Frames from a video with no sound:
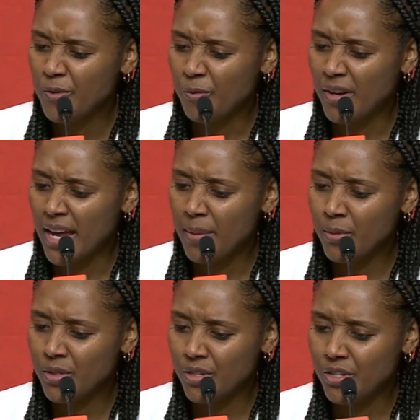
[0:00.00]
we're
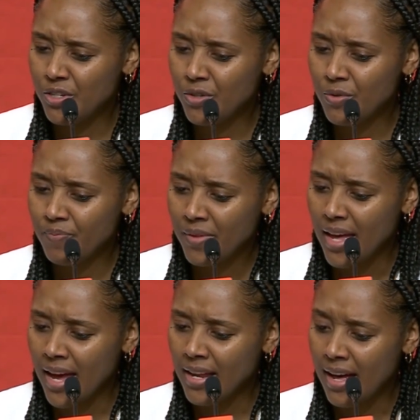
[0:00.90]
able to shoot
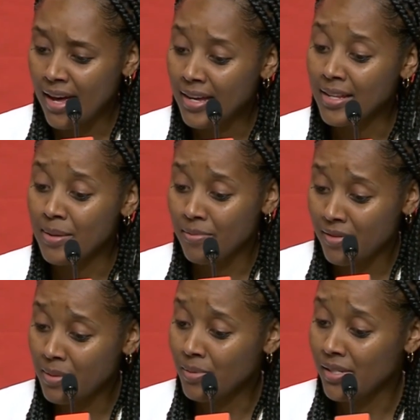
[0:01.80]
at a high clip,
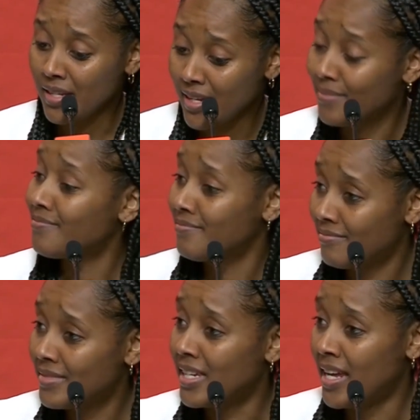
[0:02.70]
fifty percent
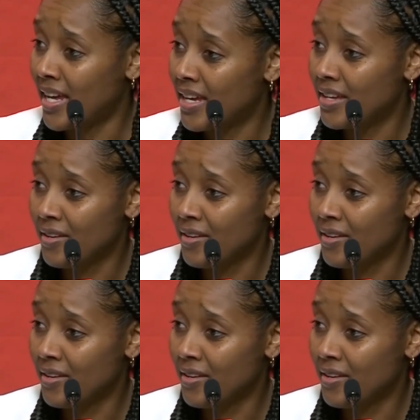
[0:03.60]
today.